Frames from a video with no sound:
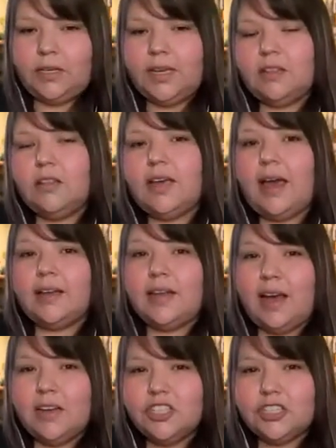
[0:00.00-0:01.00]
we can look at
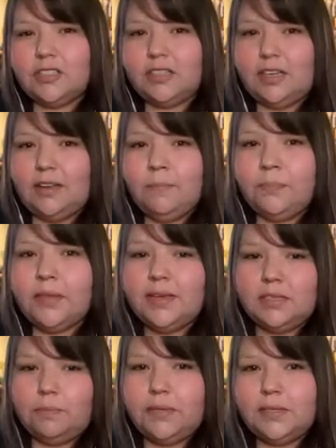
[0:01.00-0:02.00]
nationally
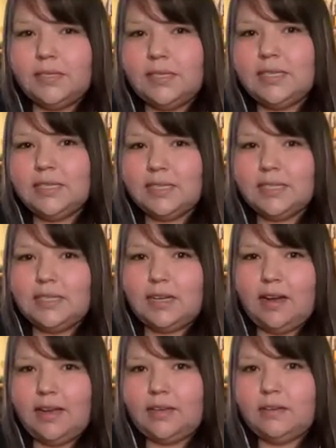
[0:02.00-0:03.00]
is Bill
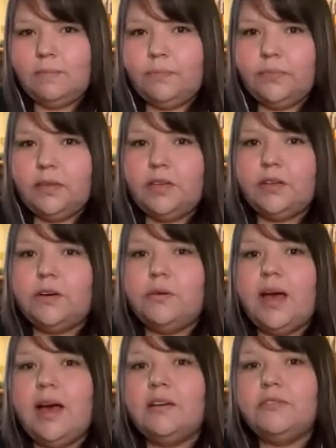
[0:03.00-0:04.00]
C-69. You
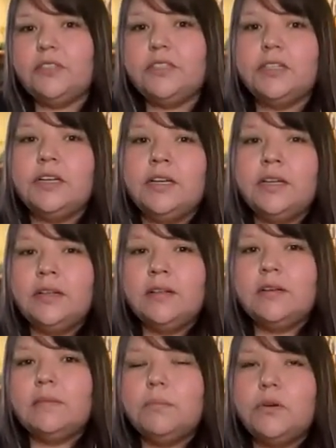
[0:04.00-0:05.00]
know, after
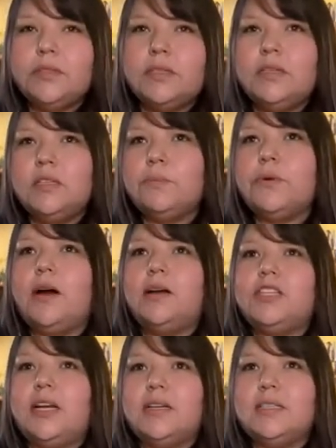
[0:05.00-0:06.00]
most of these
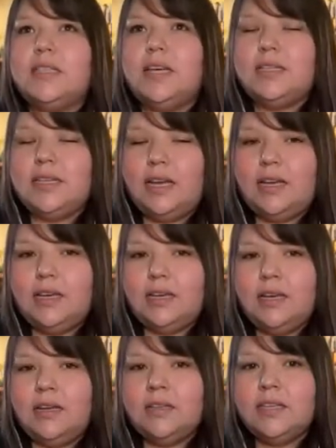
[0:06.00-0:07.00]
projects, they take
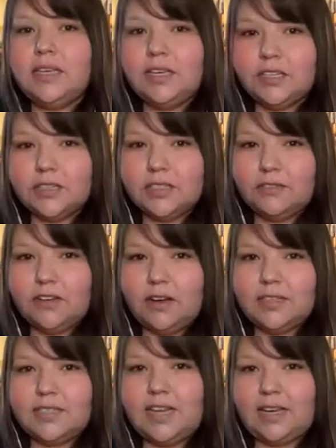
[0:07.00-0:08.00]
years, if
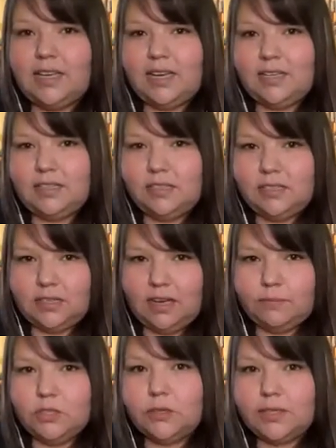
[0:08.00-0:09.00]
not decades, to
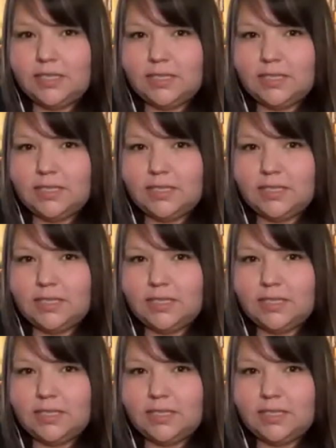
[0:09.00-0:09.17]
come to a